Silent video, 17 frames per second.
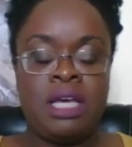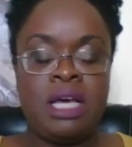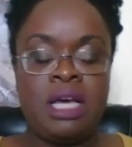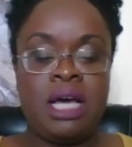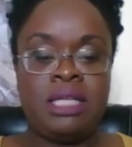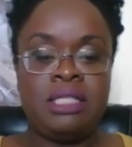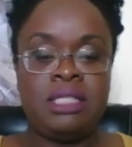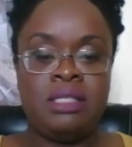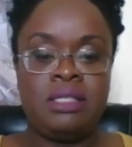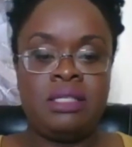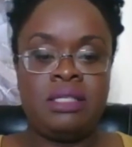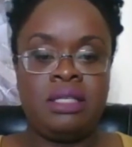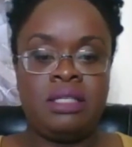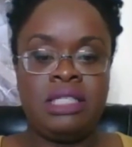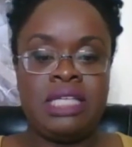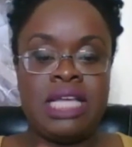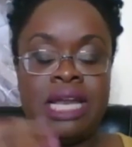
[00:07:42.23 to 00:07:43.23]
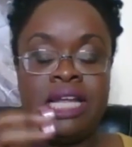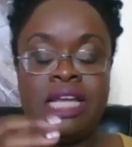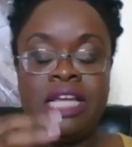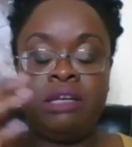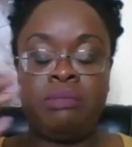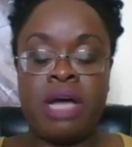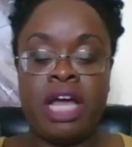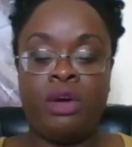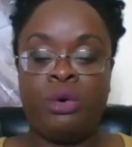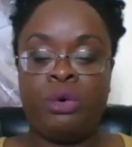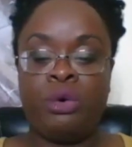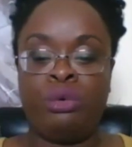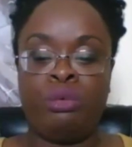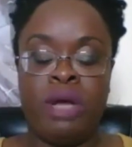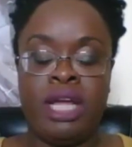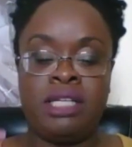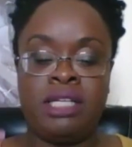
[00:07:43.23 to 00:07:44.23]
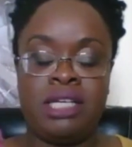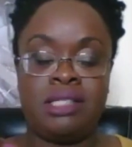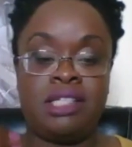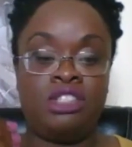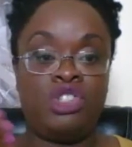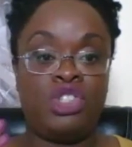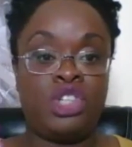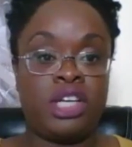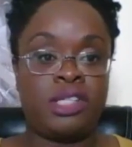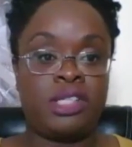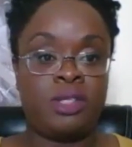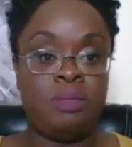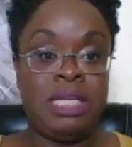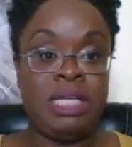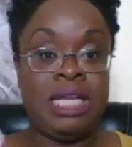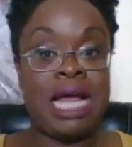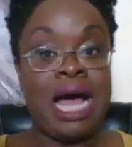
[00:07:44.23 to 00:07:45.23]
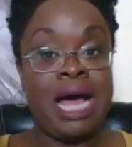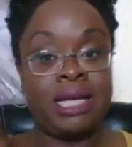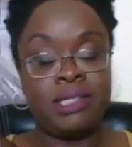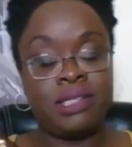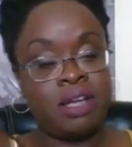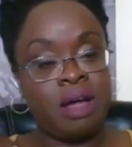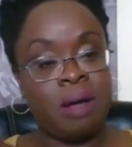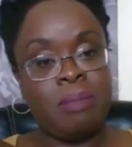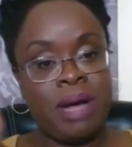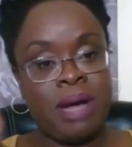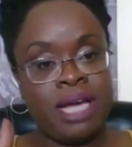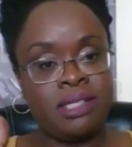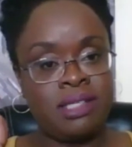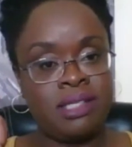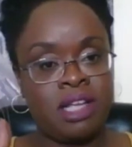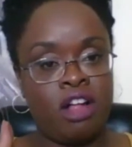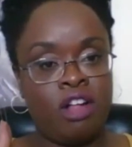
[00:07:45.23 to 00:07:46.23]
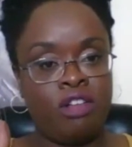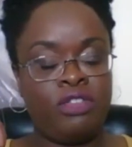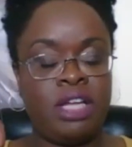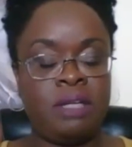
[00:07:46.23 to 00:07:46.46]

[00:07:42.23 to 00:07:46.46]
And getting in my own way doesn't just mean I stop myself.